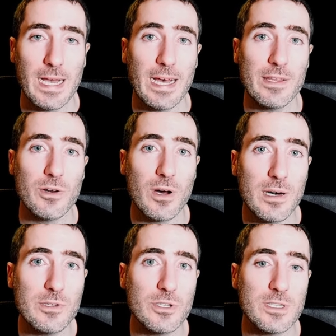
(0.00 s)
and there are
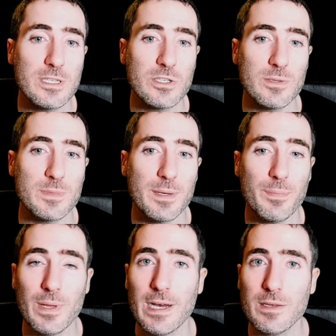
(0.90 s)
other systems that
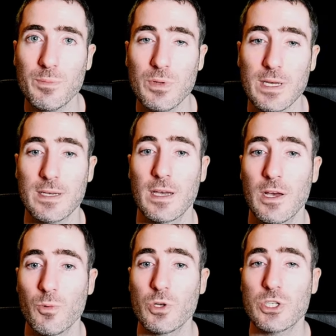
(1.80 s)
black can play
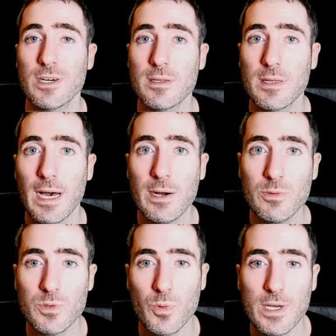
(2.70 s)
which
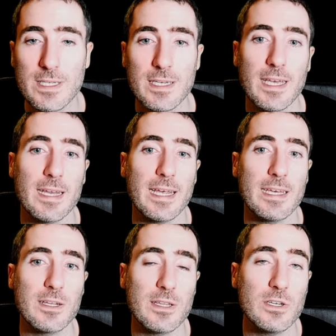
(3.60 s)
allows white to get a
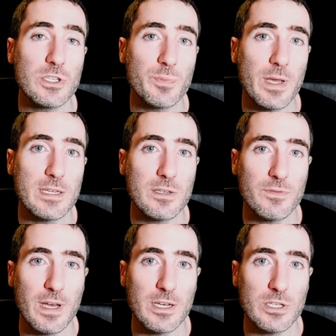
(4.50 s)
clear space
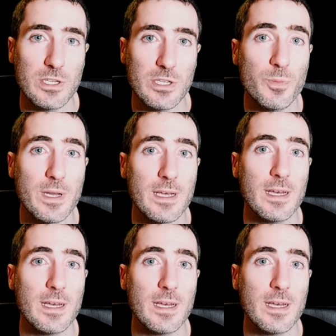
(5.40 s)
advantage in the opening